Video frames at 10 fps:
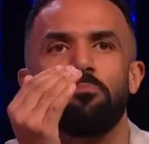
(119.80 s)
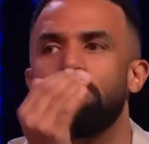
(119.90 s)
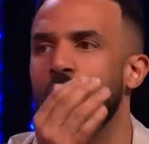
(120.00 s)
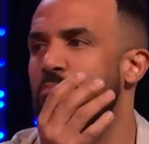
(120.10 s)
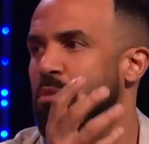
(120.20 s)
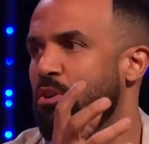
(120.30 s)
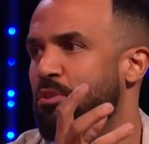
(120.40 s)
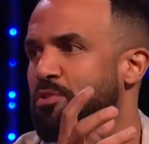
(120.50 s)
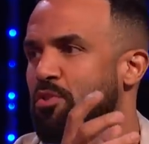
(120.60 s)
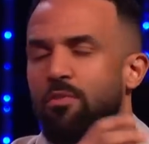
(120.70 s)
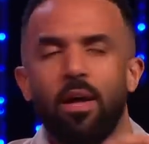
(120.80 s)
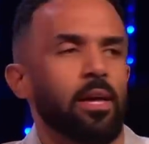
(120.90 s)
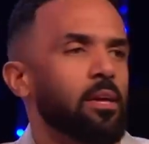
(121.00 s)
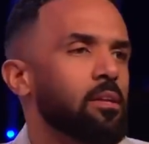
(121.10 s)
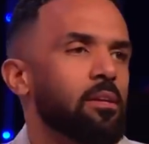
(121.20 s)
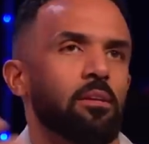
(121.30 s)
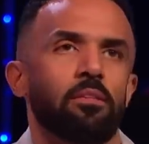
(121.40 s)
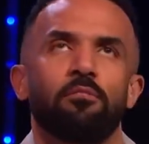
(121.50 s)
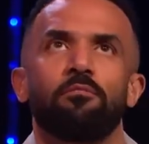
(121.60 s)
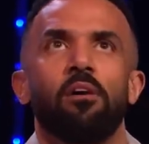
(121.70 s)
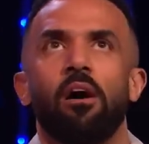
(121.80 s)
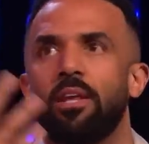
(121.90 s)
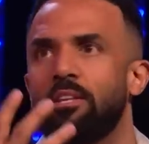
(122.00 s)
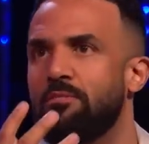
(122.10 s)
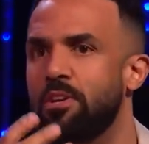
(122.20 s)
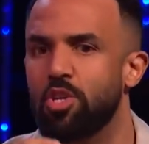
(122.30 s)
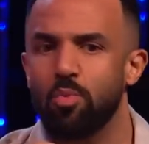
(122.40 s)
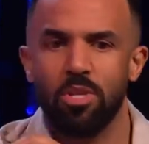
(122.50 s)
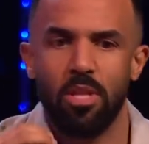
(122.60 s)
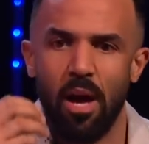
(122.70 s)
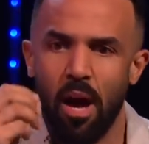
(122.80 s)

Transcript: moment of sort of, like, divine intervention was that